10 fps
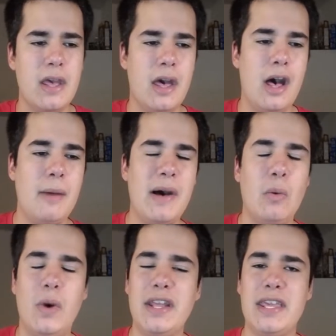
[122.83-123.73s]
about
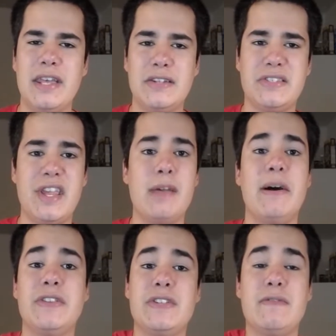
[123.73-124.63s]
what he had to say
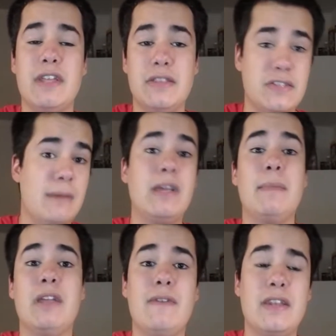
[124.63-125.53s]
about this event, this
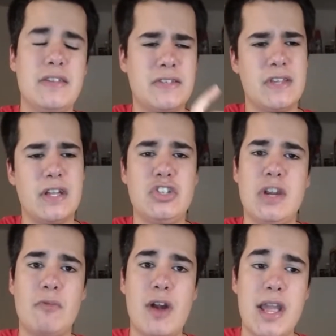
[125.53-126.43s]
upcoming event. This is
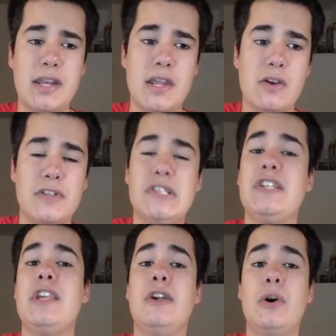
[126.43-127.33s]
Jim Ryan here, the
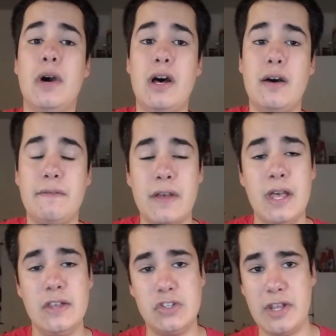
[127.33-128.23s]
CEO of
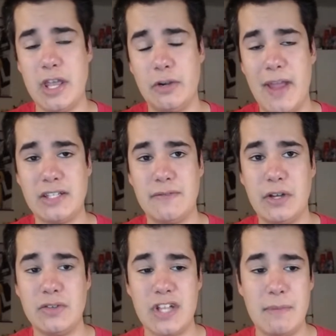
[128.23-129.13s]
Sony Interactive
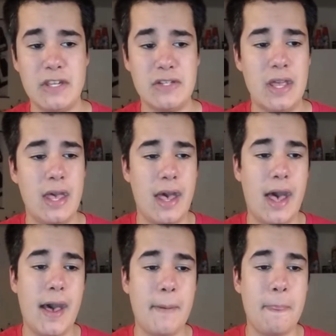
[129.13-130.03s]
Entertainment.
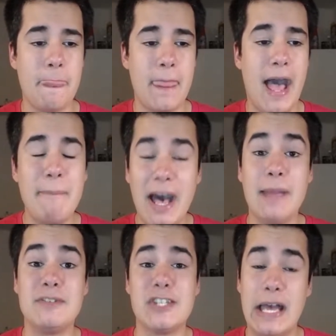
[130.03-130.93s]
I'm
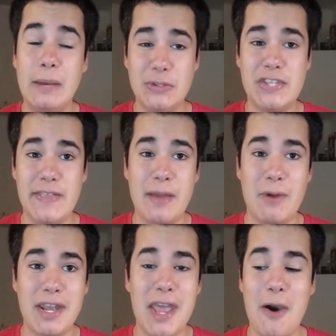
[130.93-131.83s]
hyped, I will say that
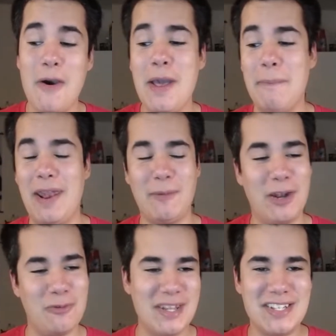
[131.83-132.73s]
right now, but I'm going
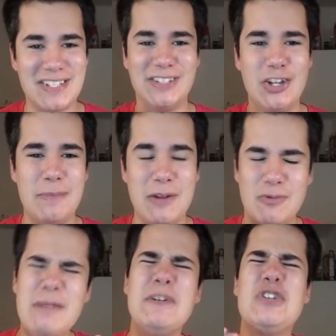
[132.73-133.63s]
to read just a little bit,
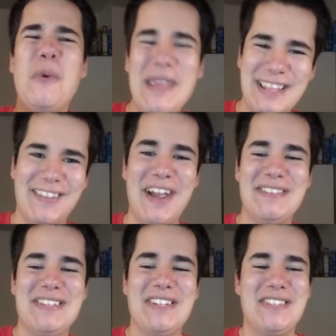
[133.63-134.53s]
read between the
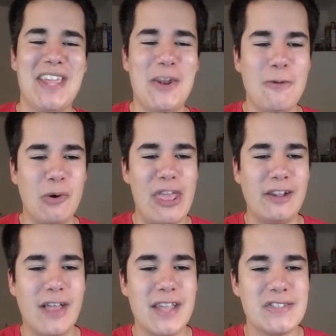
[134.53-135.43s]
lines, I should say, and
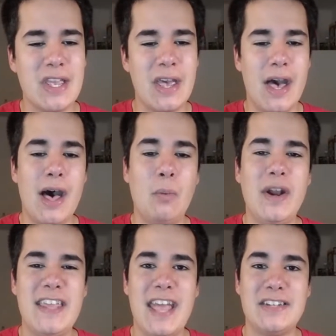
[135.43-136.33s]
overanalyze
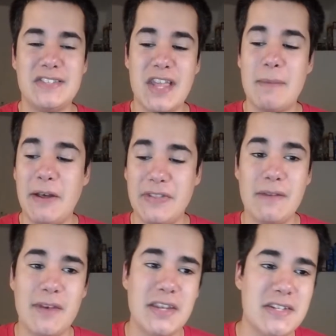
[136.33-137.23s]
what he had to say about the event.